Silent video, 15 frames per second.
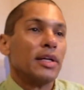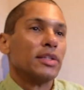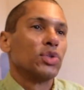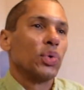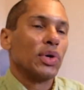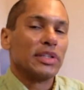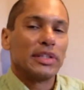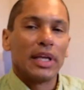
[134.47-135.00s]

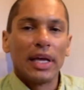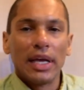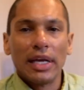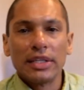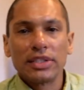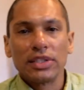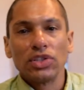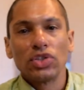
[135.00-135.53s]
doing
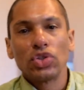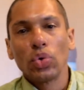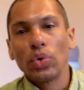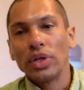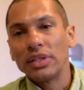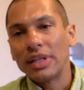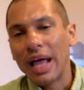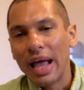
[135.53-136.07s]
this and
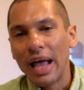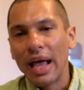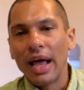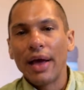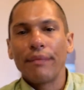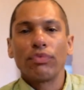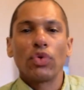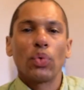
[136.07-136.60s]
doing
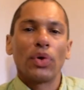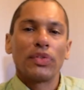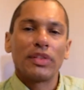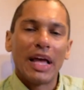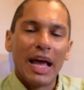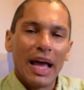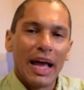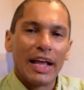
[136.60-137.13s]
that and doing
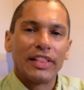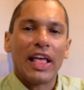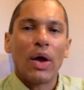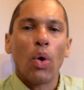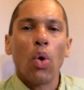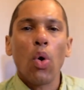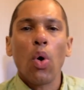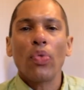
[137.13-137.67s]
that. And
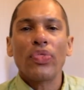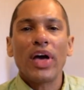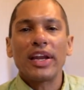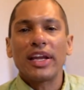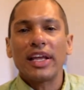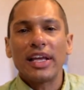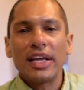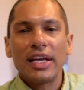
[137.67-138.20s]
all
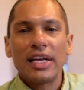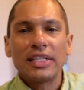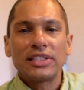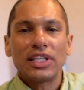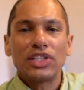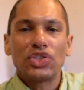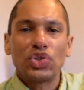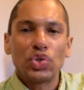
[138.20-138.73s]
that
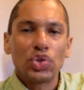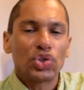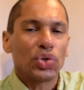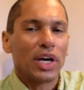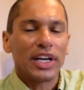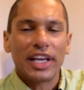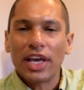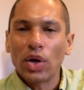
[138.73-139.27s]
is you
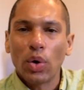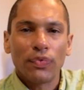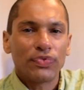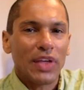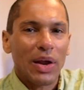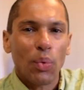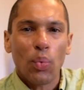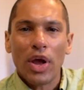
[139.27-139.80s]
trying to get off
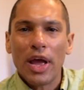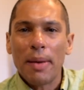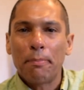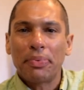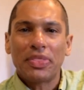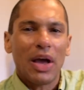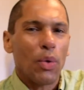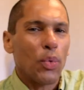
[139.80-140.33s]
that web.
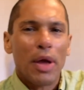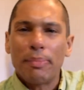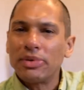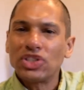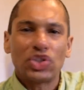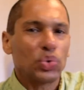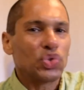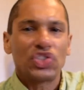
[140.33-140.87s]
That web
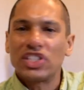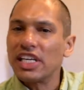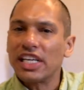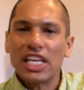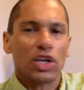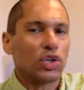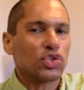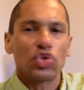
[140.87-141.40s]
is too
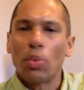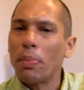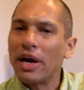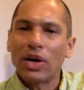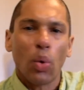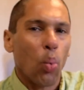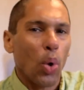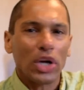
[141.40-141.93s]
sticky because no
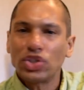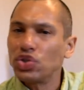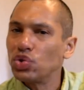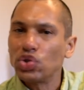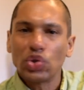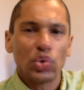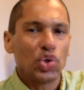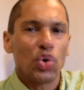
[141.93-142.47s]
matter what you
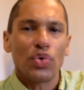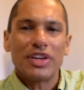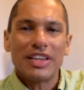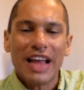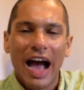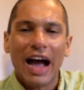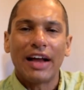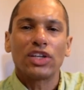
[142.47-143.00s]
do, you're
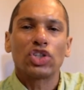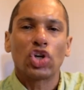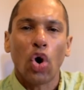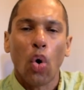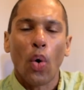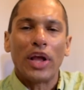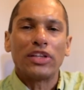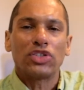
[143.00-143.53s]
not
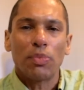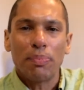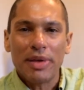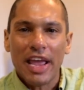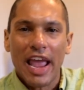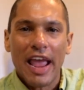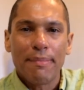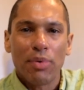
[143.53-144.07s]
going to
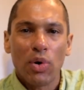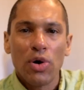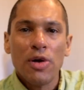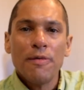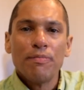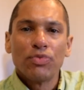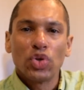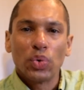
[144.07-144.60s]
be able
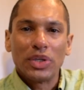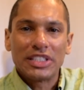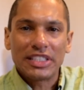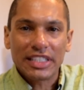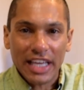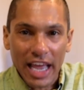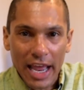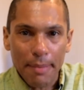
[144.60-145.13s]
to
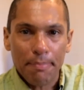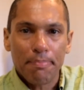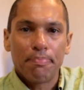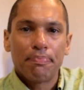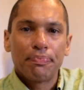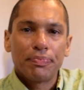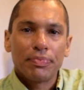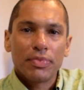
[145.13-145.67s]
escape.
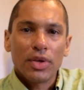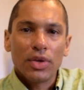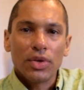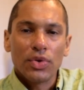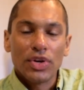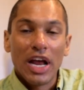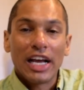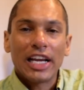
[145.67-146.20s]

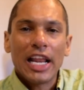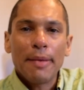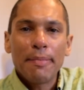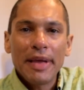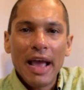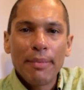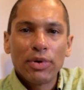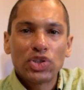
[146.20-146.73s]
You're not going to
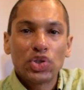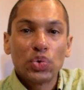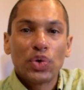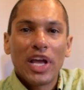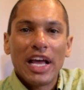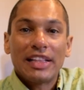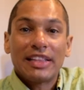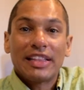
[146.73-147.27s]
be able to
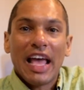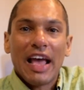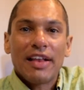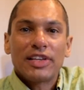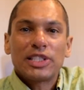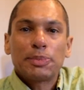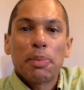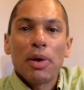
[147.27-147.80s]
get
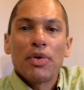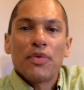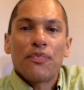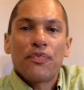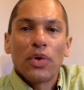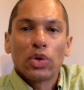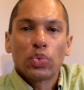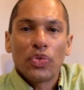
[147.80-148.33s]
that Spirit
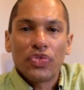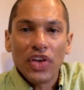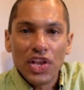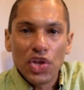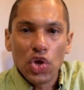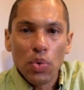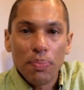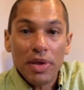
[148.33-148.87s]
filled
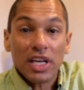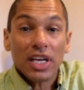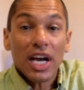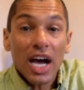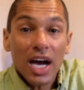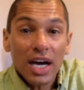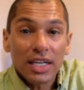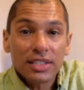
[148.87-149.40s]
within you
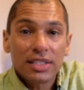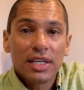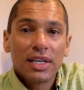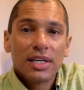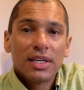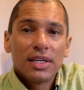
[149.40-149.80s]
because